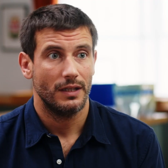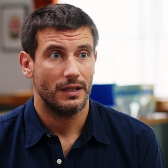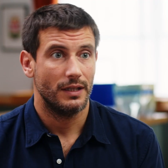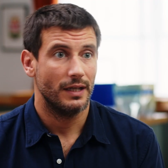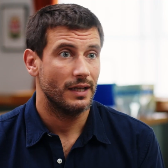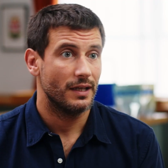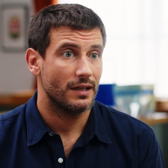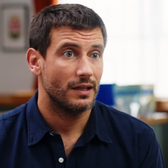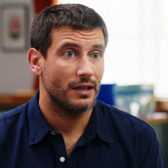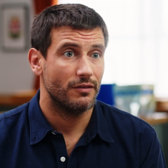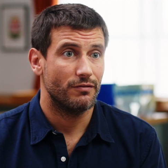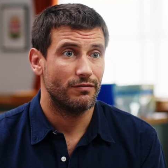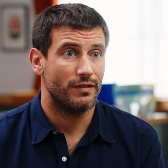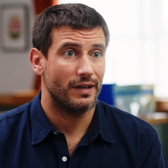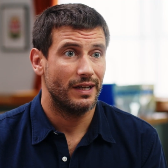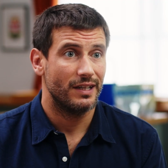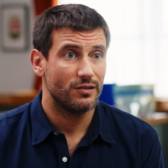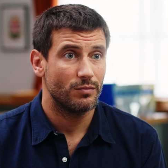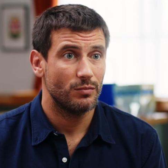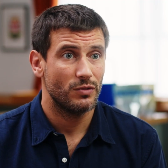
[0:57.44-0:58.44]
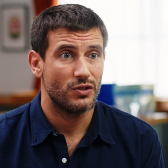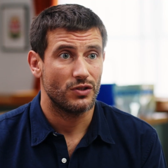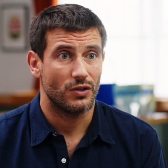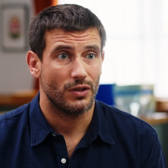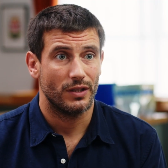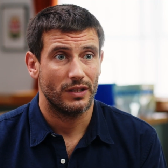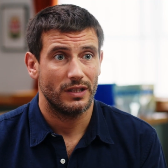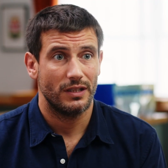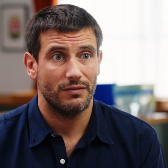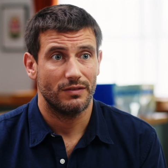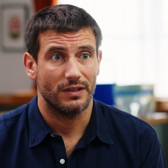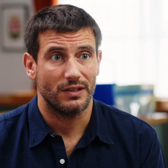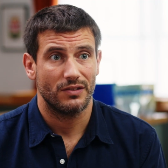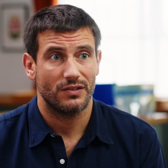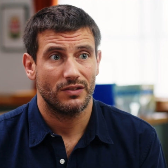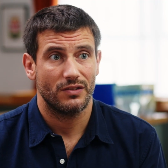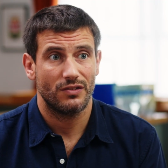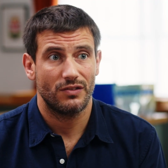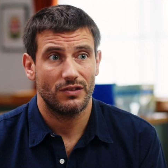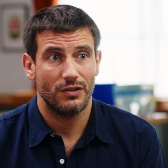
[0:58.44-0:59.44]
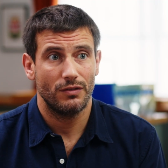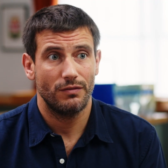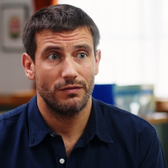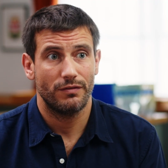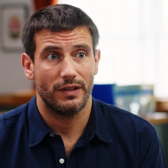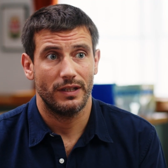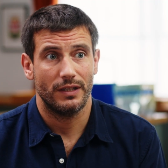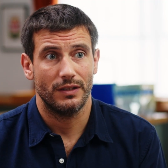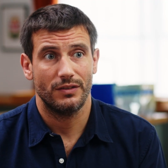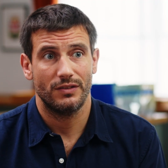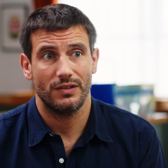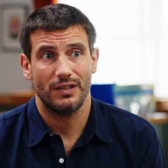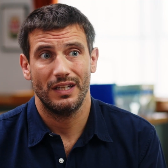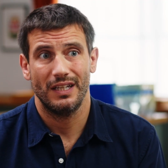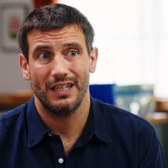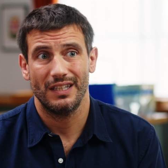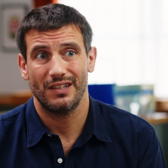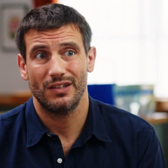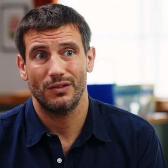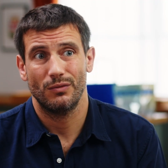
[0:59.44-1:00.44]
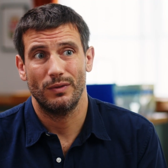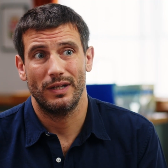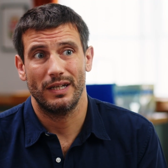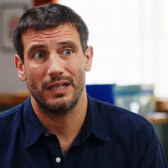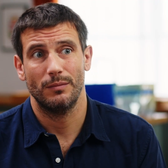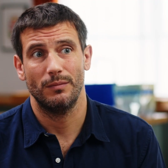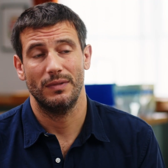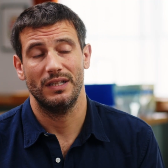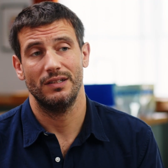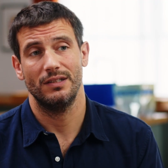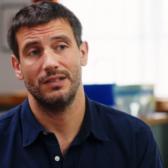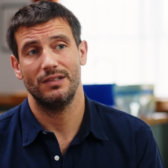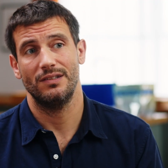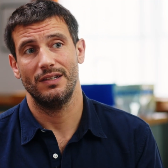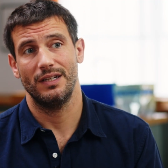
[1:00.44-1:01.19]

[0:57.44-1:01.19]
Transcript: Yet a vast majority of us still fail to hit the recommended